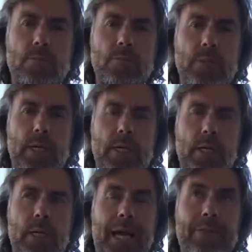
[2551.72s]
Yeah.
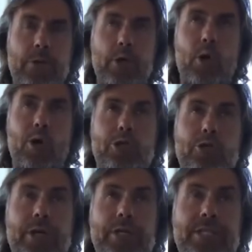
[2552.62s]
And do you
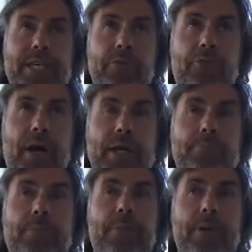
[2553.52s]
also incentivize
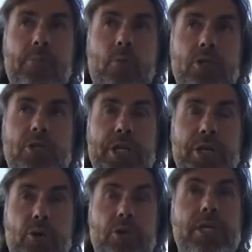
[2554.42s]
maybe the more
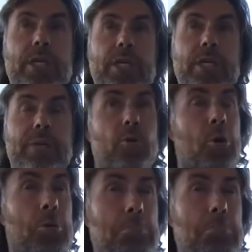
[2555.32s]
senior team or